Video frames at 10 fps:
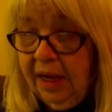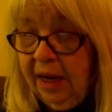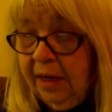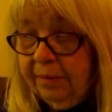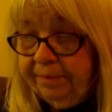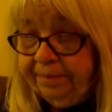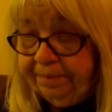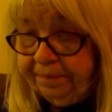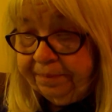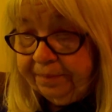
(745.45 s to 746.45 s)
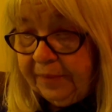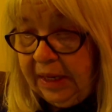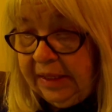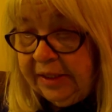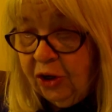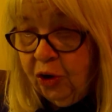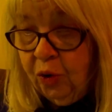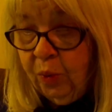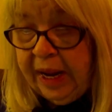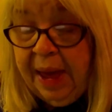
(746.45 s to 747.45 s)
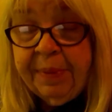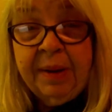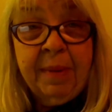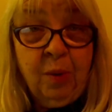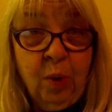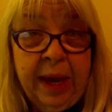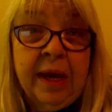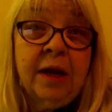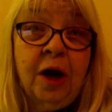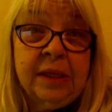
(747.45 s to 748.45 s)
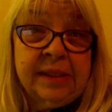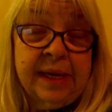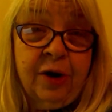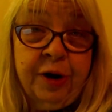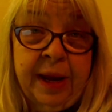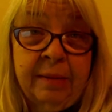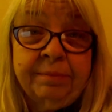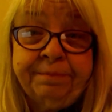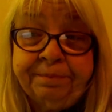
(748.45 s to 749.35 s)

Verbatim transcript: Um, so what happened at my weigh-in on Saturday,